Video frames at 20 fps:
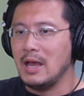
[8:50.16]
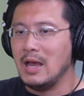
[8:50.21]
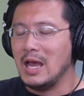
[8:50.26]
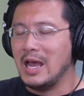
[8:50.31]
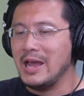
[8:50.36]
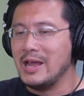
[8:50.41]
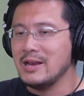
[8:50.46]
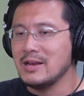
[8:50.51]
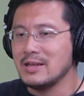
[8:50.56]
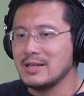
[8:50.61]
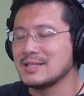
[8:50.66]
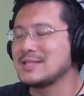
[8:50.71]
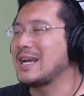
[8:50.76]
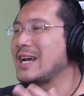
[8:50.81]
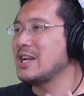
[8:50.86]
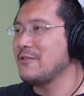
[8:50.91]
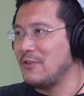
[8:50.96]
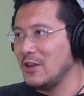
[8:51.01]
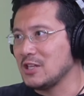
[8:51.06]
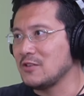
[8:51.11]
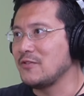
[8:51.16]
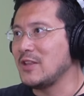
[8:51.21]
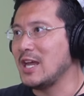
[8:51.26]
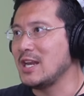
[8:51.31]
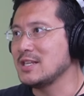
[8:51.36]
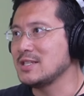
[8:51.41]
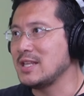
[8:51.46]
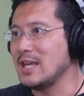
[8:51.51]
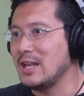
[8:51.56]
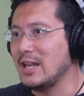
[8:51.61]
and the side effect of
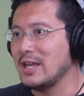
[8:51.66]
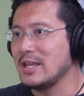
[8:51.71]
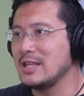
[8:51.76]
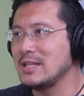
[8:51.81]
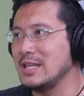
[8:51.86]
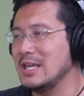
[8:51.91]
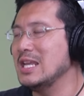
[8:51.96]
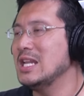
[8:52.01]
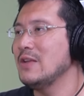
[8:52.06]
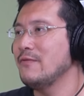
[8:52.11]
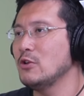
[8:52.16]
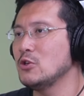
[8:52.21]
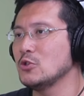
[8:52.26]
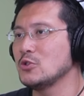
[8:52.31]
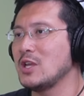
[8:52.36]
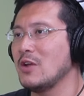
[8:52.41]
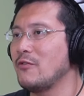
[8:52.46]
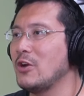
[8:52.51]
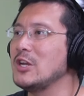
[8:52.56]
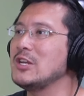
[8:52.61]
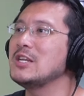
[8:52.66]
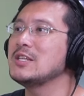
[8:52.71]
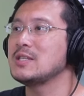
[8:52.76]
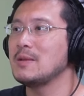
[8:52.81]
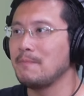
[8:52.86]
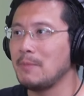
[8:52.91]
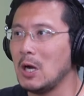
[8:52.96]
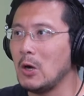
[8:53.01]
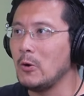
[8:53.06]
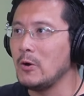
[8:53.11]
that is that like the individuals get very
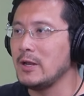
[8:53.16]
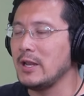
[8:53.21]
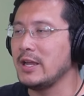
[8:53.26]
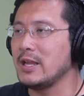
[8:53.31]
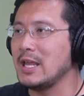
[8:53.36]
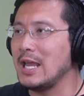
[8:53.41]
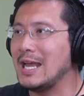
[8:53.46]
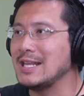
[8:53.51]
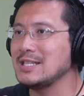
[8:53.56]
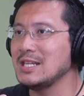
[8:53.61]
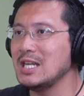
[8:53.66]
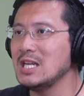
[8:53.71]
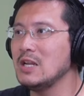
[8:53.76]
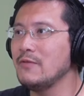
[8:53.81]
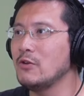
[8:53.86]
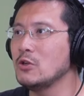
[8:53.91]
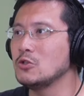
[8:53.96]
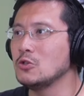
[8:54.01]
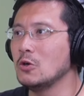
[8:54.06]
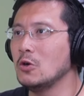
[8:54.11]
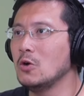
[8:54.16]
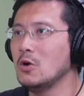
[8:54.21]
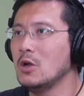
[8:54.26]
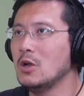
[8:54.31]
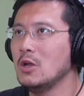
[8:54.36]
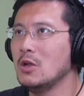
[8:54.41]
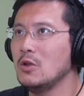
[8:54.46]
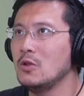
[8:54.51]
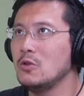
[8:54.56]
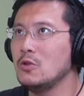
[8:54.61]
disempowered. Like as an individual,
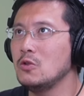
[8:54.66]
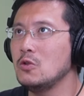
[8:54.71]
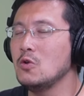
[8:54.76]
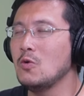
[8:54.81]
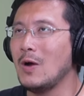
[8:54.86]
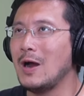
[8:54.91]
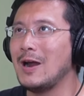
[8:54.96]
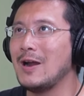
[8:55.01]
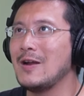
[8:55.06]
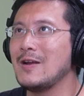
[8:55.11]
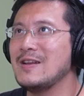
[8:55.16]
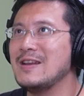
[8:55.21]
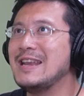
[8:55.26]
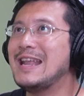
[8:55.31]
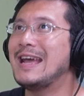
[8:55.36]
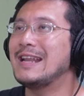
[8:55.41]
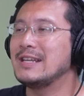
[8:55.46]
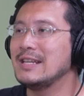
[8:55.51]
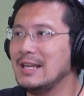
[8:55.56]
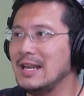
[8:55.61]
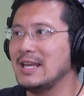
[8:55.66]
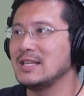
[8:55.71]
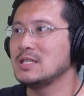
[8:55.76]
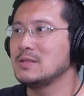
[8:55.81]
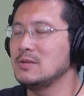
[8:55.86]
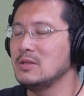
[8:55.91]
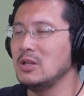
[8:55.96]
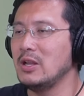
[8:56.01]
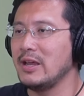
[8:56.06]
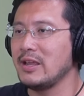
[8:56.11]
you are net
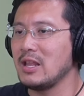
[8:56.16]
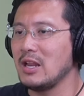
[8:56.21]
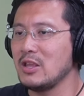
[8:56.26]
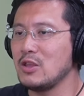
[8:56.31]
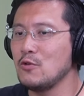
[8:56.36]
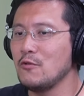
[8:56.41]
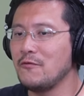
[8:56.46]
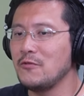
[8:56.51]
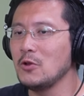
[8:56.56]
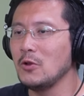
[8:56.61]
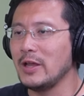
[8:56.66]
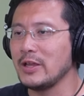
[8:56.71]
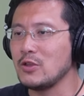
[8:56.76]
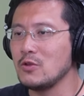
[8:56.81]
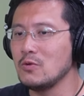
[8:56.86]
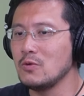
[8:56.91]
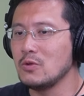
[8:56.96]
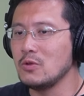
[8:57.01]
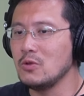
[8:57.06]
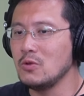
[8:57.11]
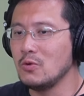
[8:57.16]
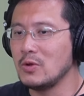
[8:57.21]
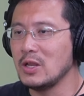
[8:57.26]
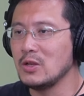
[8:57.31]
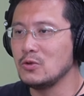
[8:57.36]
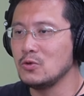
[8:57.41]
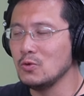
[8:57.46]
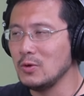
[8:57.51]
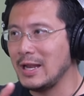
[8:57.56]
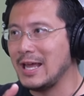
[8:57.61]
less, you like like you feel like you you
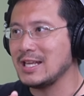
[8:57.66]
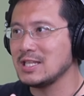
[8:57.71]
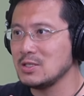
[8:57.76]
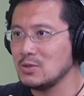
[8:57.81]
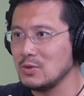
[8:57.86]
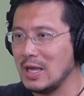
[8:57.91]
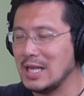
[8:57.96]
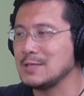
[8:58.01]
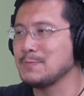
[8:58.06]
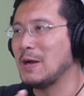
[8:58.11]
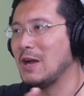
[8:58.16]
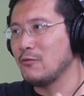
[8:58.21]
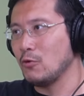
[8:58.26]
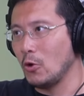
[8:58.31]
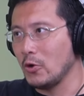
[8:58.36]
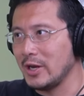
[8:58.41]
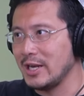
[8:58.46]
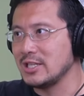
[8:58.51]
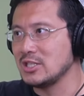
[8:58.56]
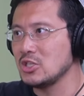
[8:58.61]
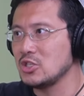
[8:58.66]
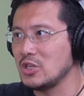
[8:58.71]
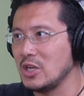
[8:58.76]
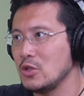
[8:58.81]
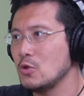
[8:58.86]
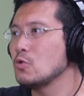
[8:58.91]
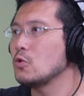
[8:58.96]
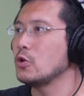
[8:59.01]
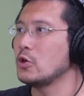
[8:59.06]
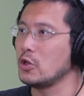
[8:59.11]
can do less as part of your organization than
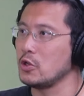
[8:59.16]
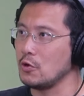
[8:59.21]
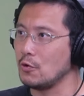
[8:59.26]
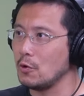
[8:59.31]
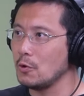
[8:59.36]
you could on your